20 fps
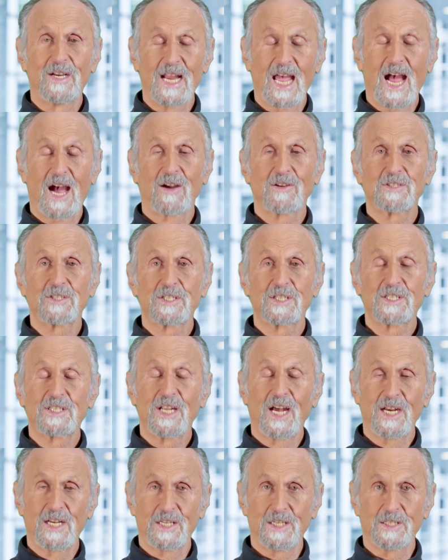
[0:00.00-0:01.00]
now
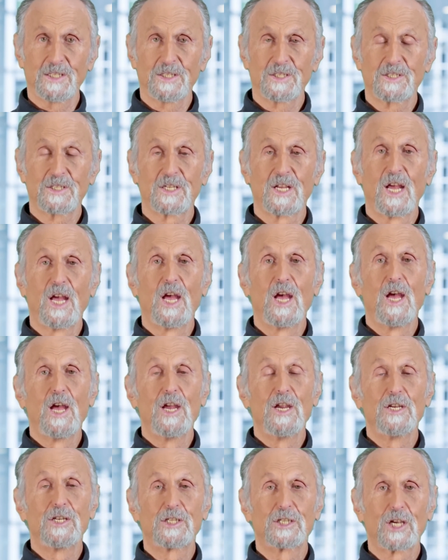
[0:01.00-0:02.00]
studies
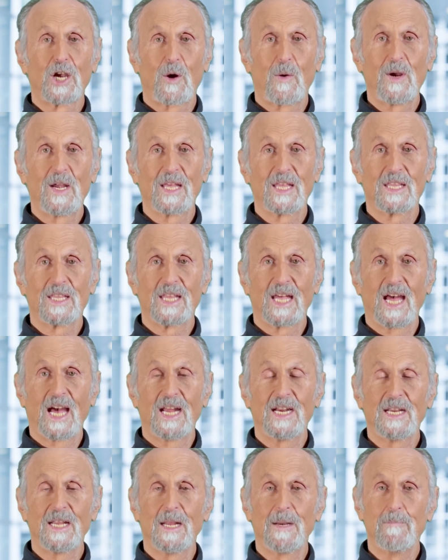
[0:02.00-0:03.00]
showing
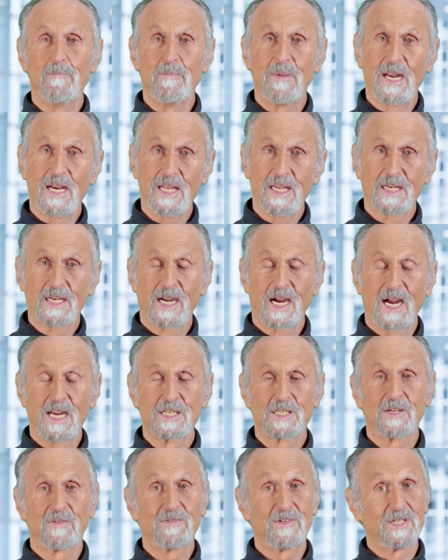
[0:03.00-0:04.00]
that in many
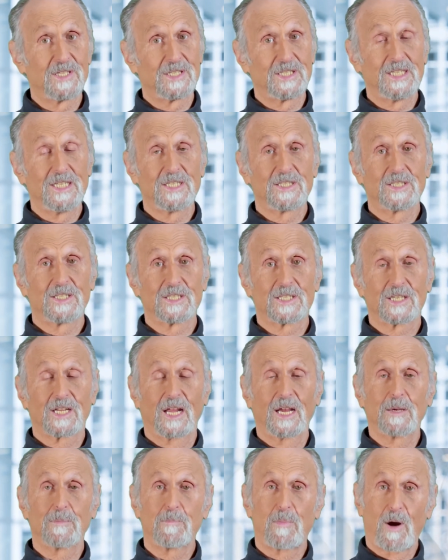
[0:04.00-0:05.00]
kinds of diseases
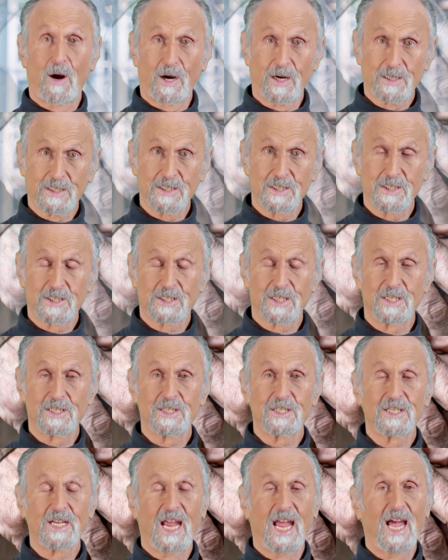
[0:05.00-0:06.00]
like
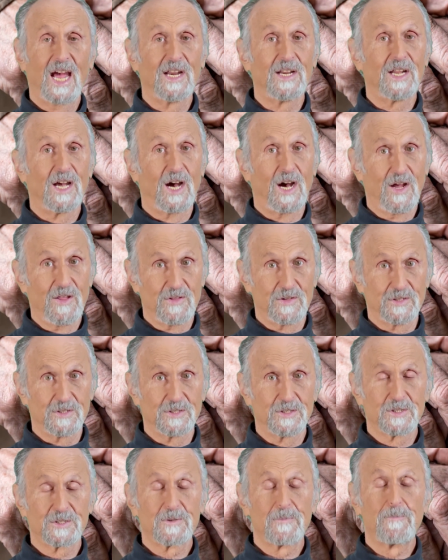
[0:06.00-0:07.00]
Parkinson's and
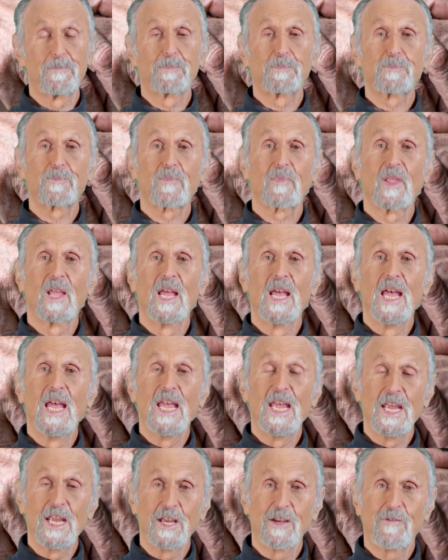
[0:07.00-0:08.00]
others,
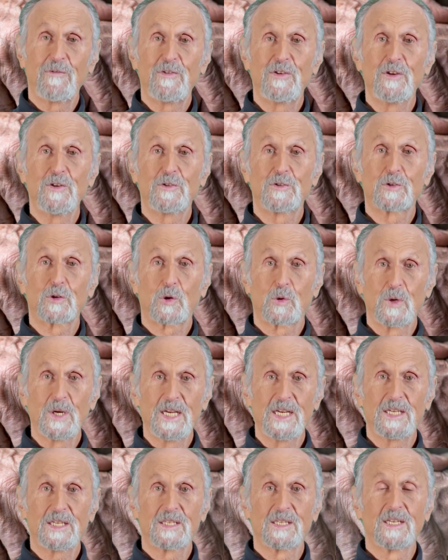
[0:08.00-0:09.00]
if you
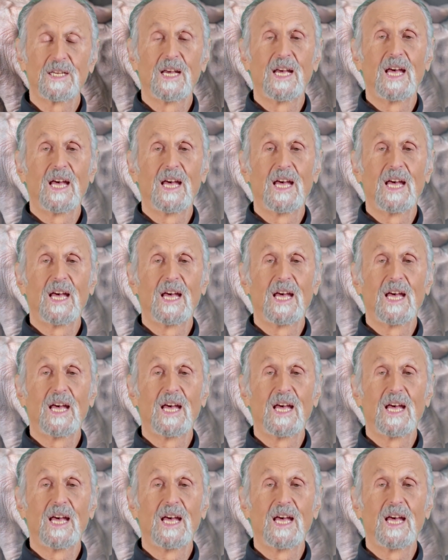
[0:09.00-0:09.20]
treat